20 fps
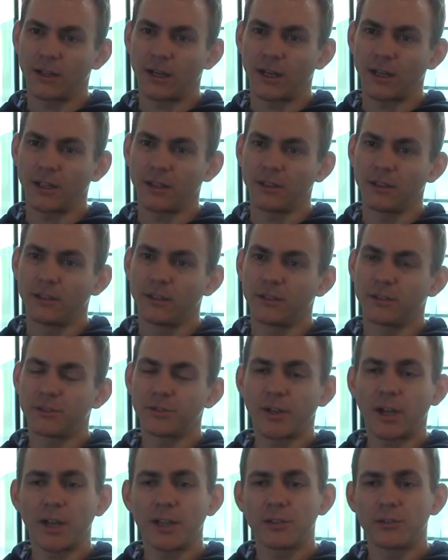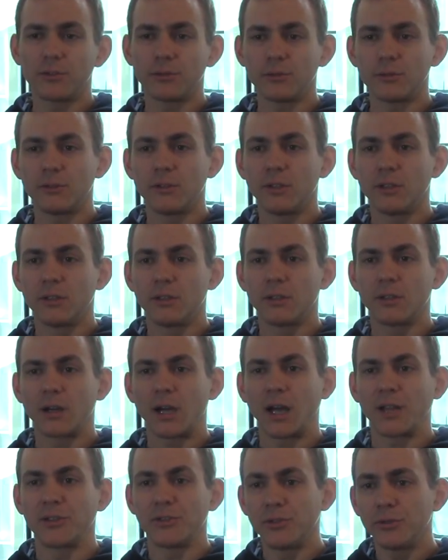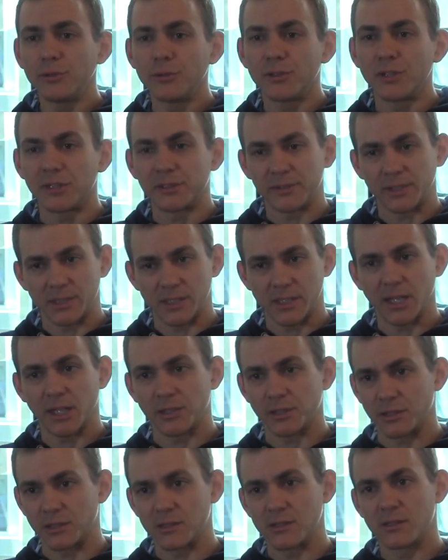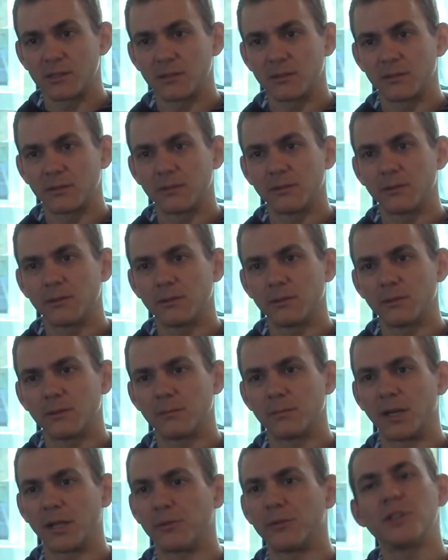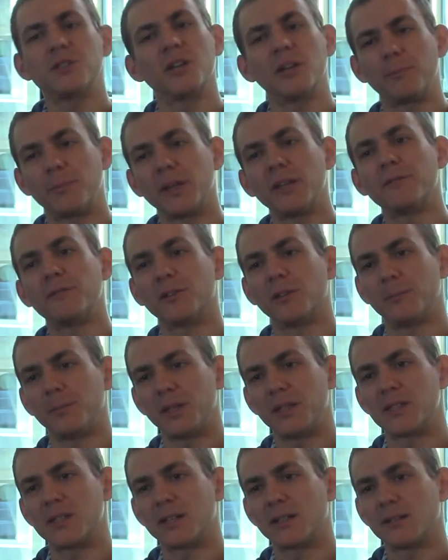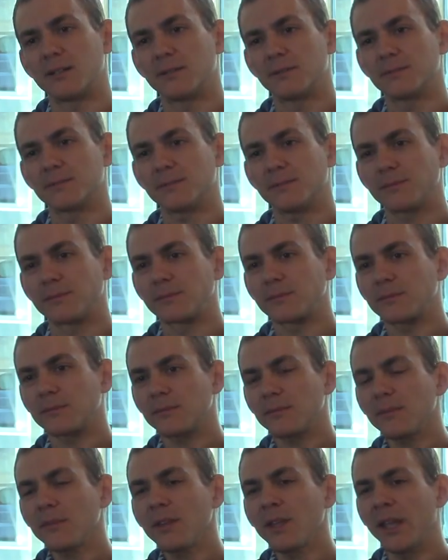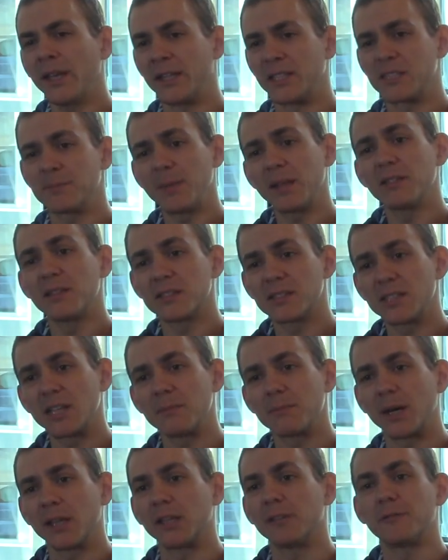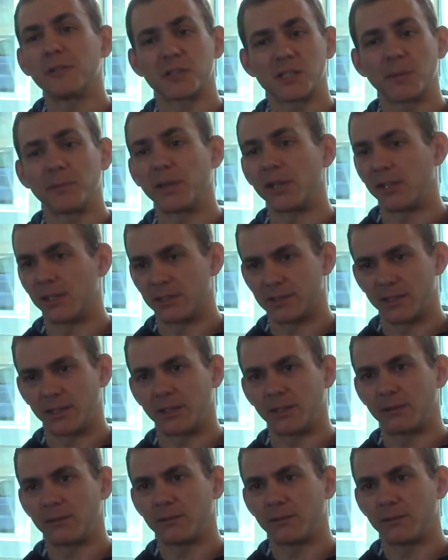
I try to undo the transactions by which I paid for the pizza and spend the same money for something else again.